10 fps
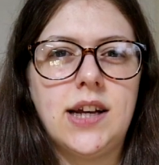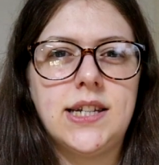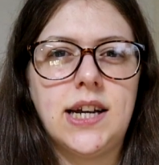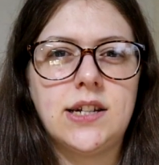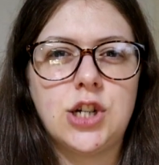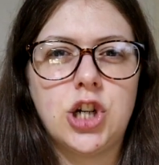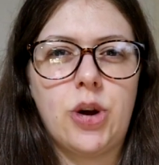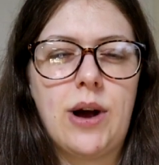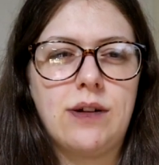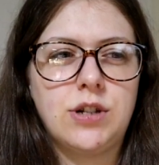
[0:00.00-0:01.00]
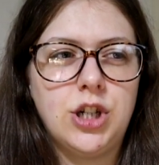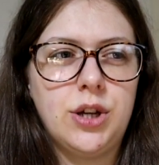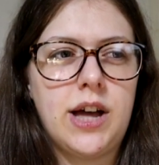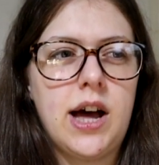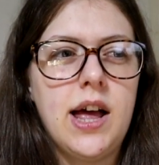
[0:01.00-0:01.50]
lighting to know how to
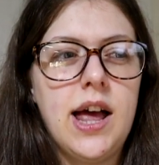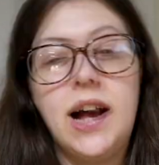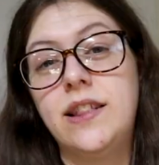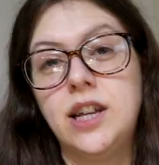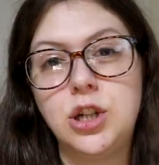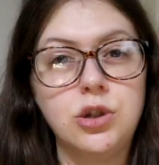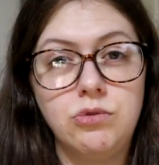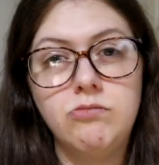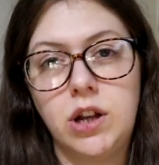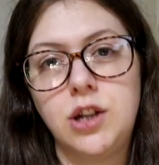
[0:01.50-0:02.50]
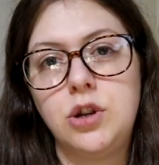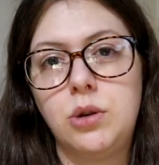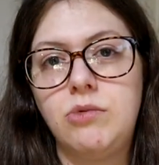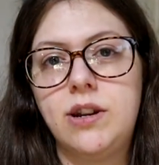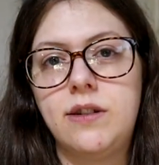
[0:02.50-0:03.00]
do that unless you really do
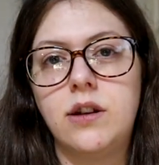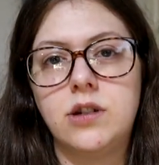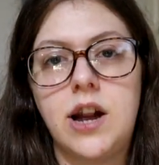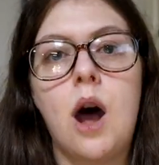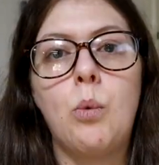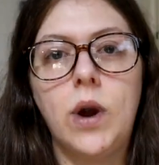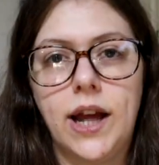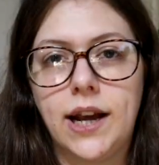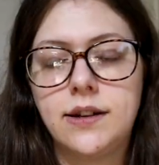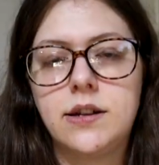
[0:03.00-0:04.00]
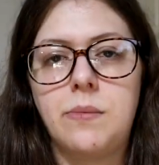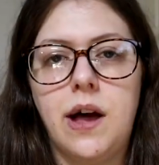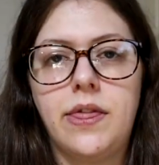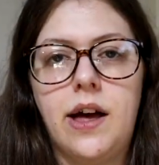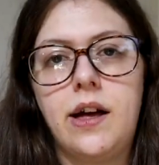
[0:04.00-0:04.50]
your research and are willing to
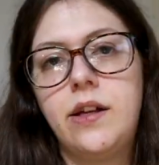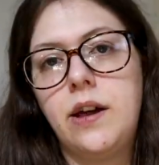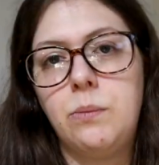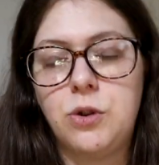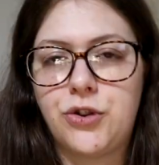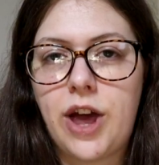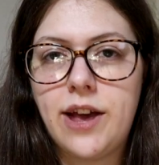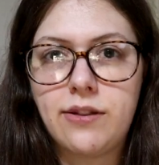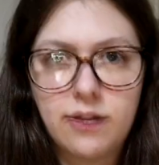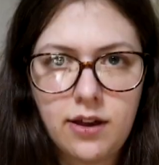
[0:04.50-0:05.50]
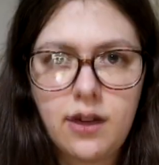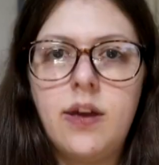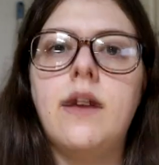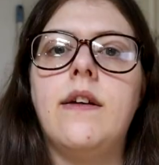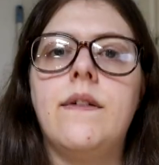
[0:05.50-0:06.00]
buy that, in which case
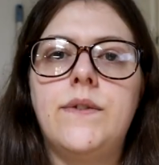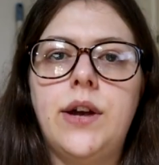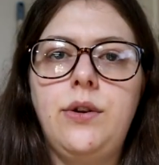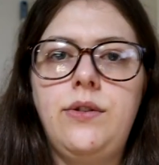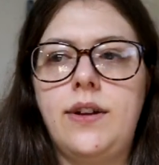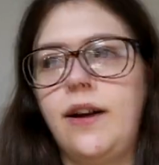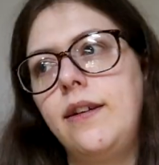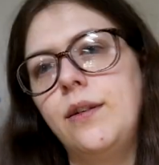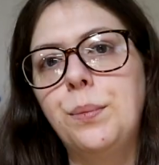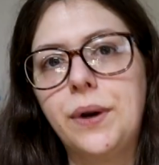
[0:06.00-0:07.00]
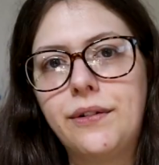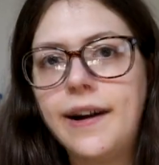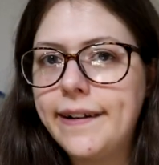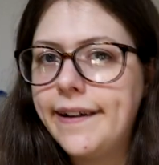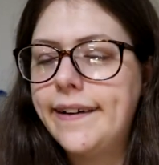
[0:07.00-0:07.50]
fair dues to you, you'll be all right.